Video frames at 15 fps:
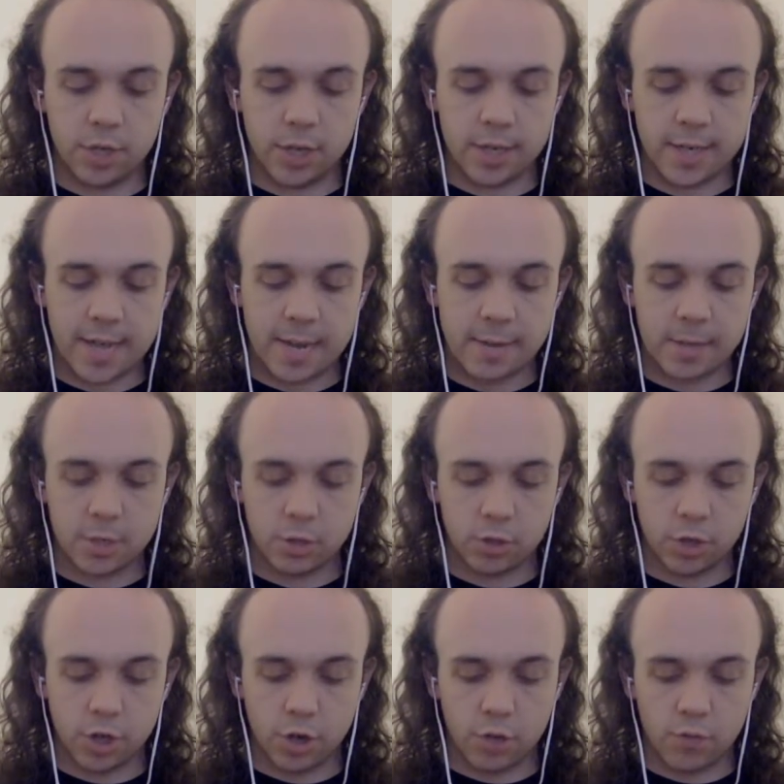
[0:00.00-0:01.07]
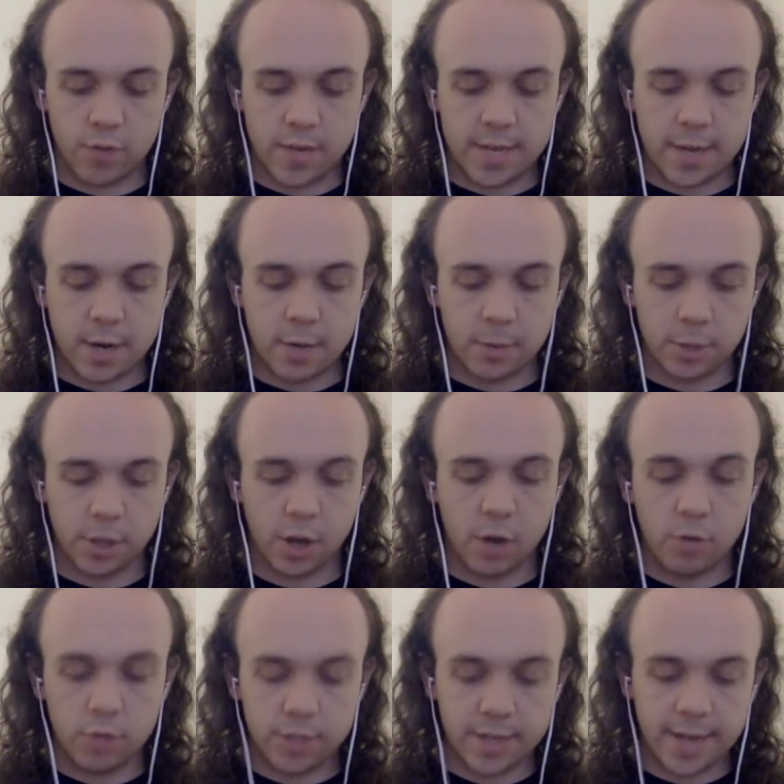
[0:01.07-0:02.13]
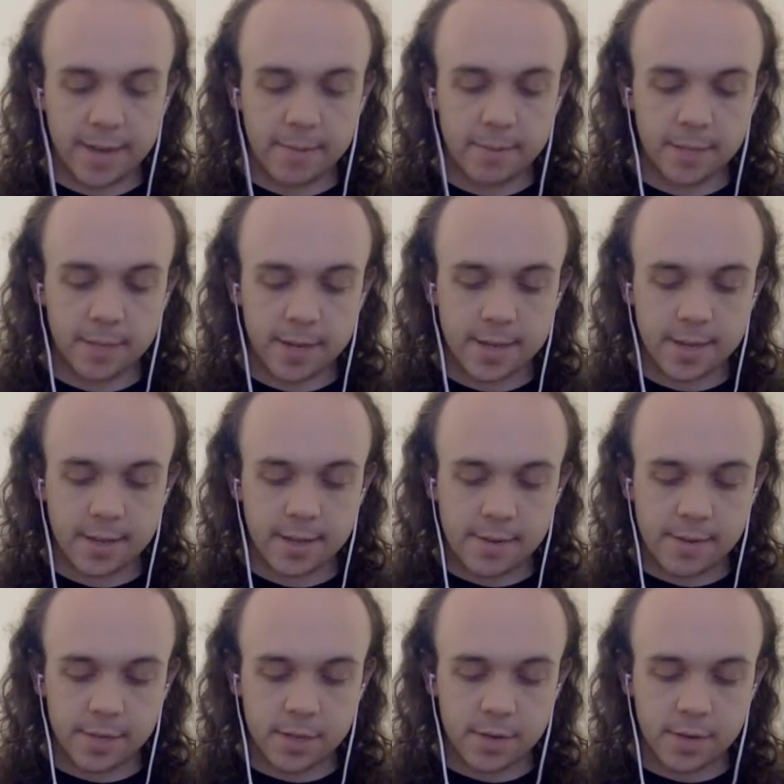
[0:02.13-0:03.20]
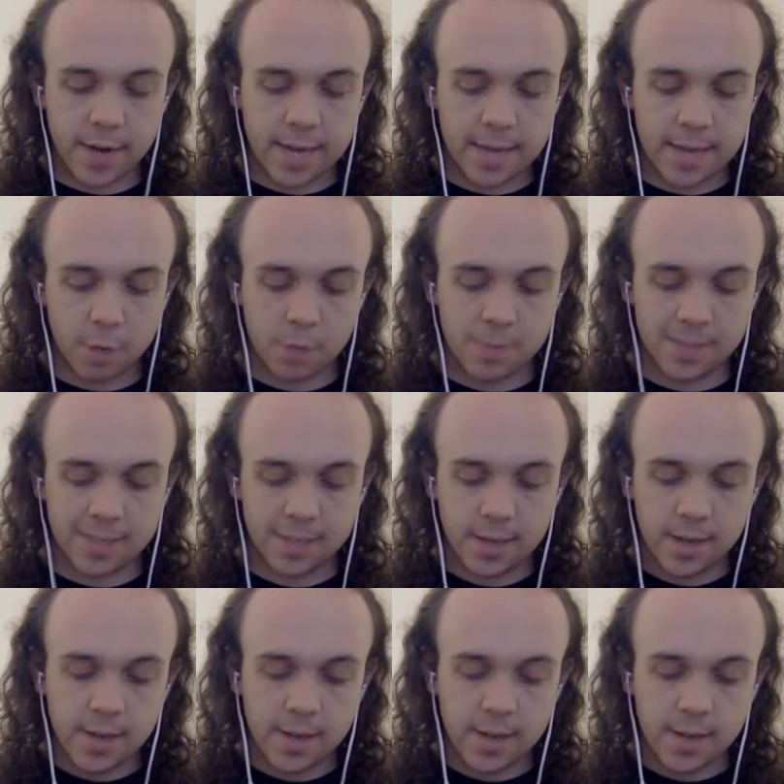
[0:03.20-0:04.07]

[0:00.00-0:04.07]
and gaming stores are not really able to host games either here in the UK at the moment.